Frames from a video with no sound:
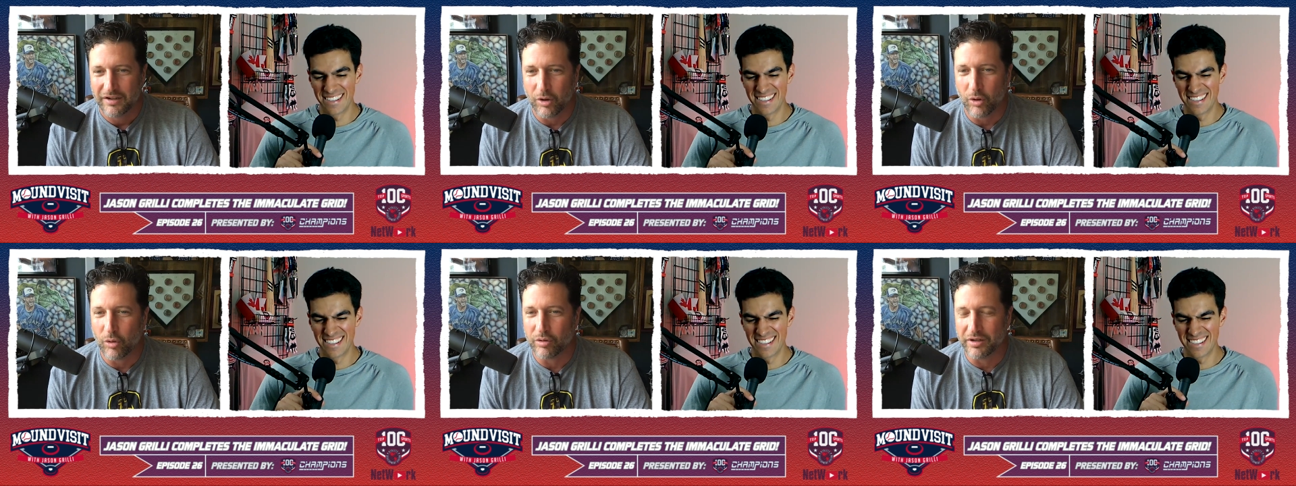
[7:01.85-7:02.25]

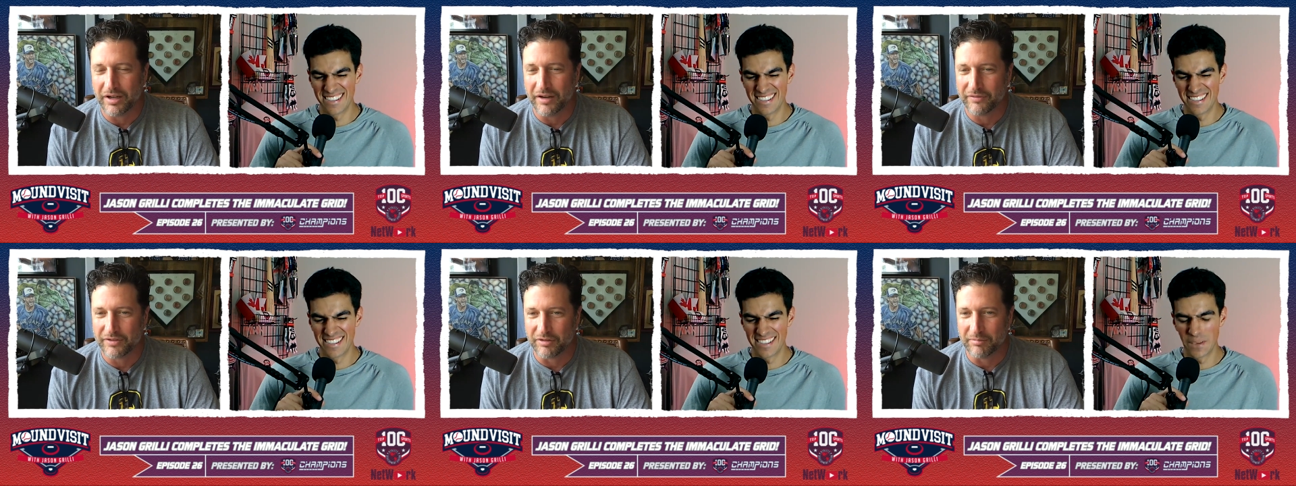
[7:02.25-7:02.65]
Speaker 1: old
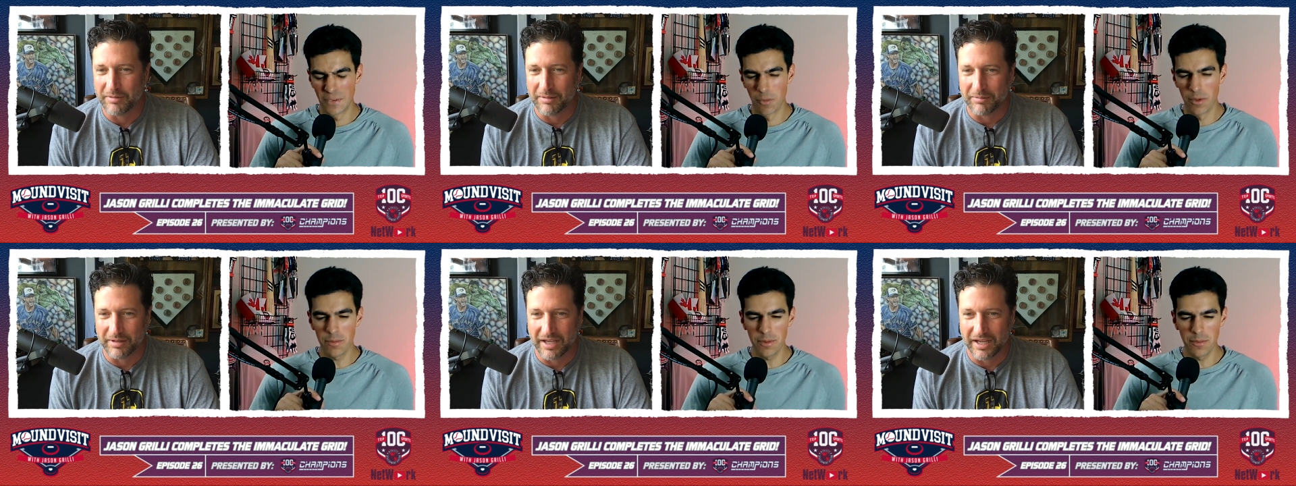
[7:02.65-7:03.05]
enough to
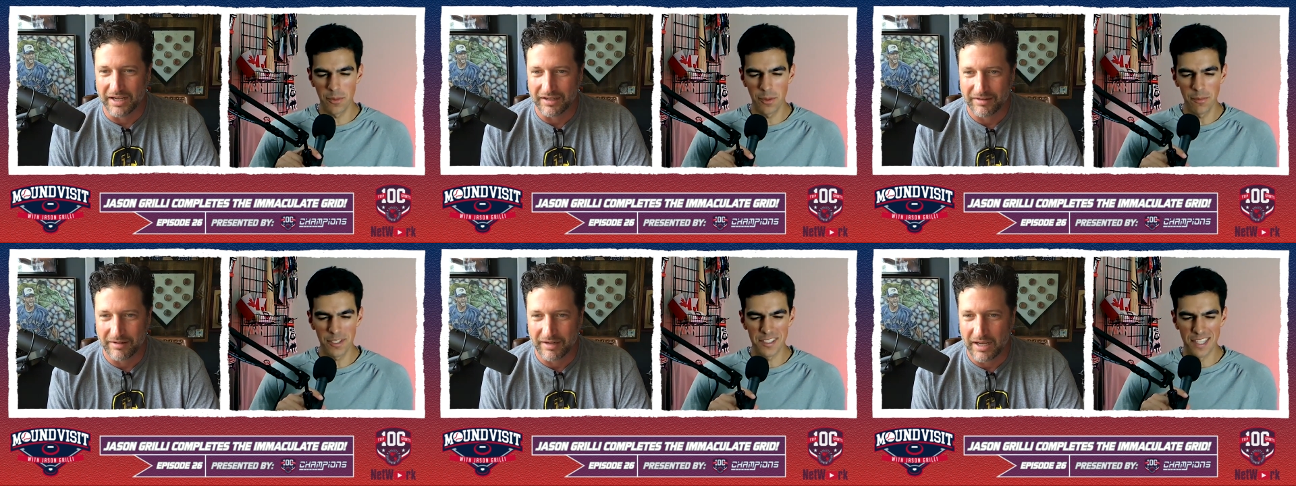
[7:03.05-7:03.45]
remember when,
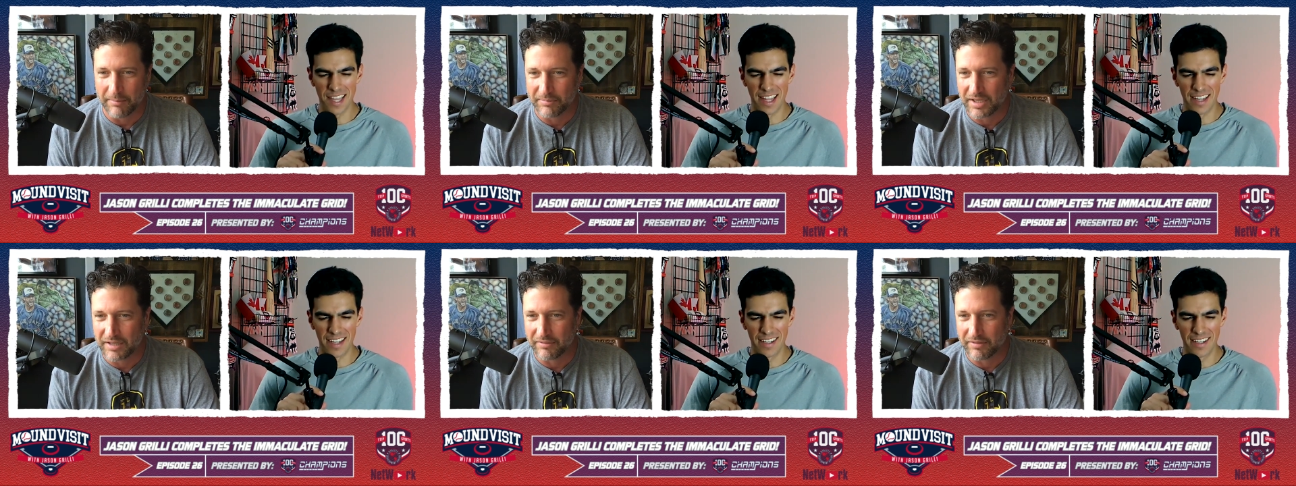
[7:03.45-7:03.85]
that. When was
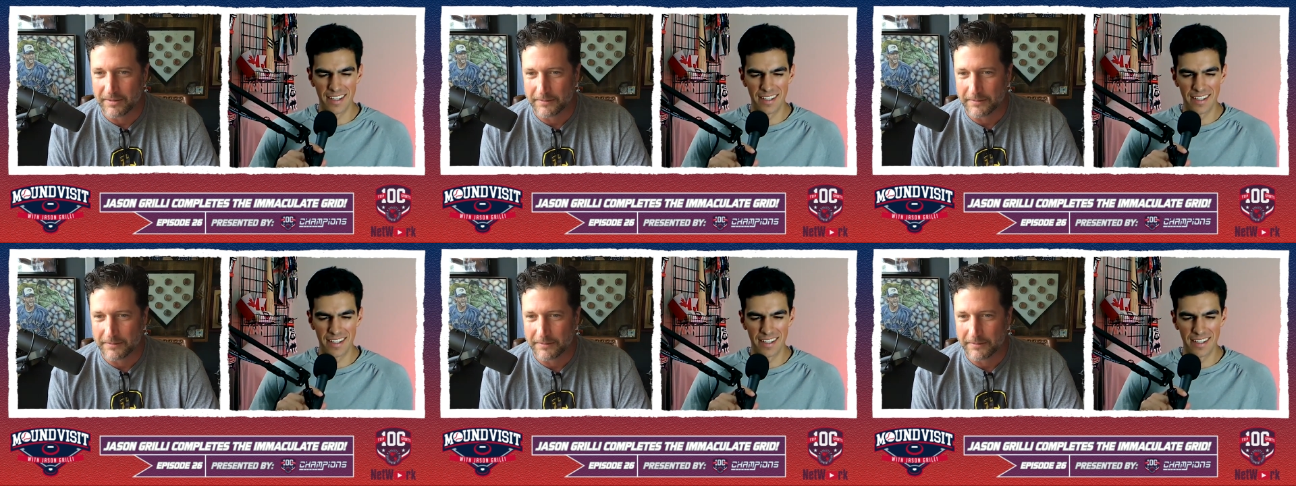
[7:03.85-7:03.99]
that?